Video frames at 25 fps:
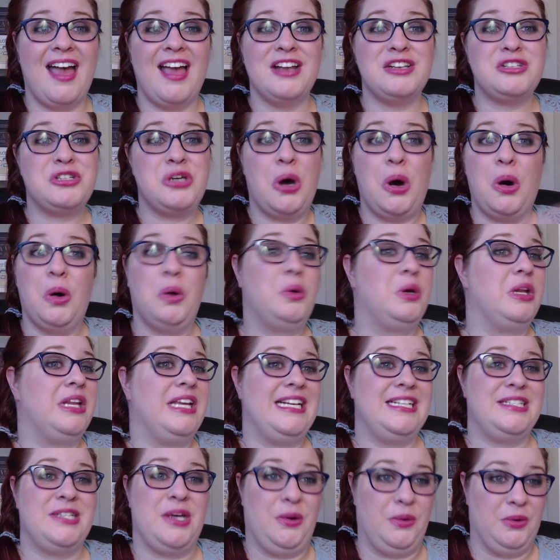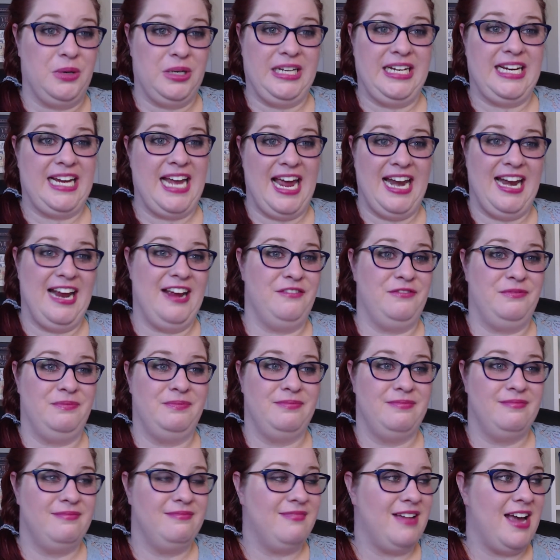totally get it.
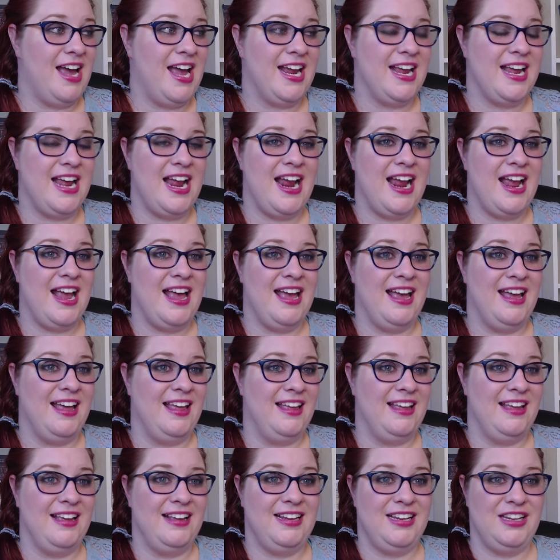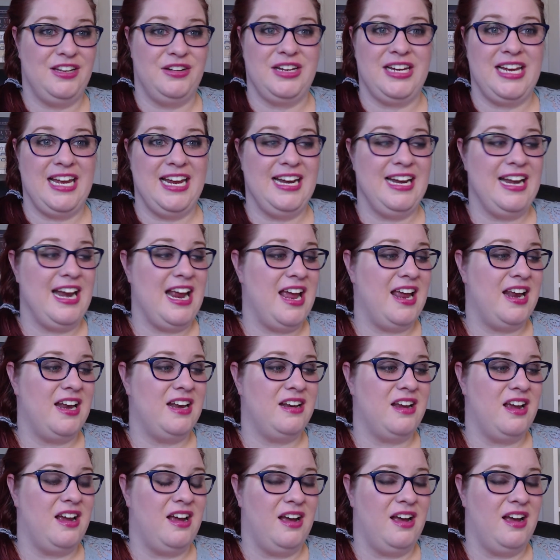You can get it at